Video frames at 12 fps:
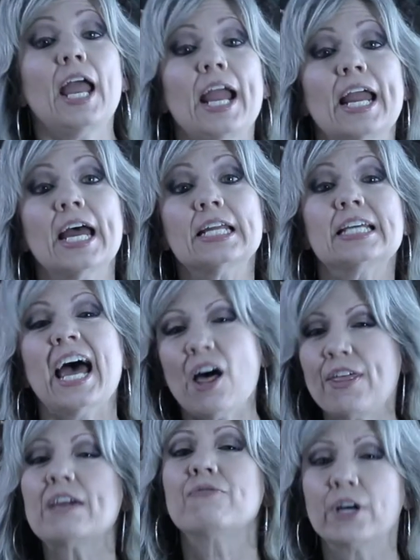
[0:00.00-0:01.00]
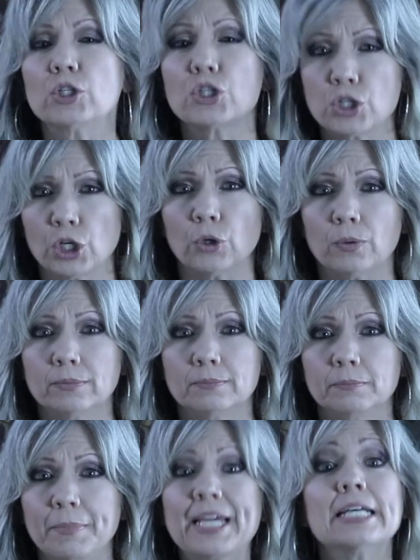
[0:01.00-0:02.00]
and how they felt too,
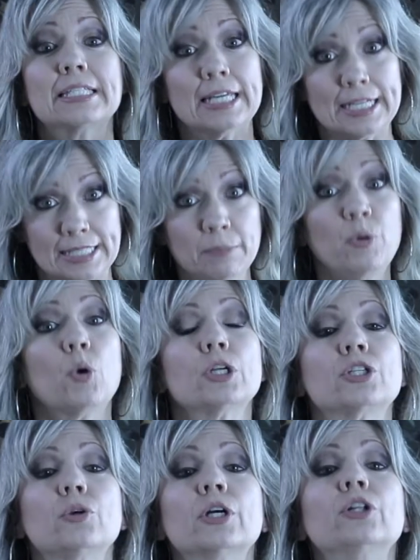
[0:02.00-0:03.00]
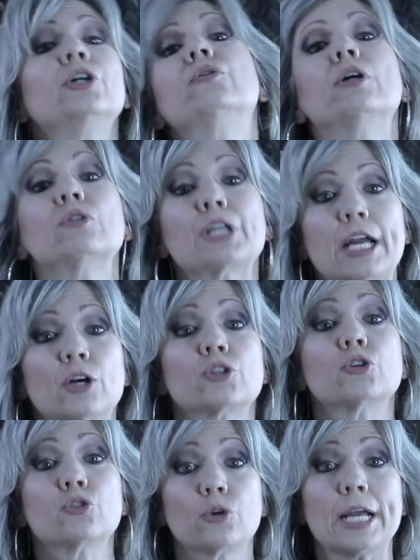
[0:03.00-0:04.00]
because it is important to include those
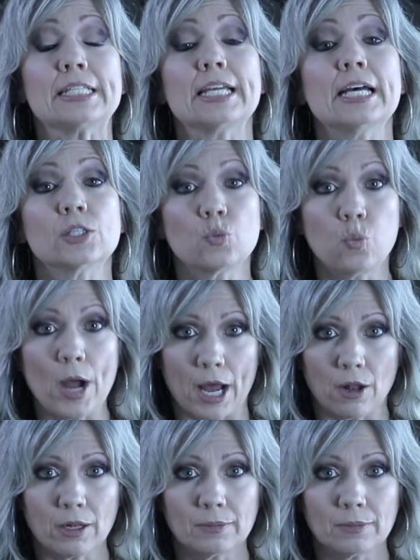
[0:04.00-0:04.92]
character traits as well.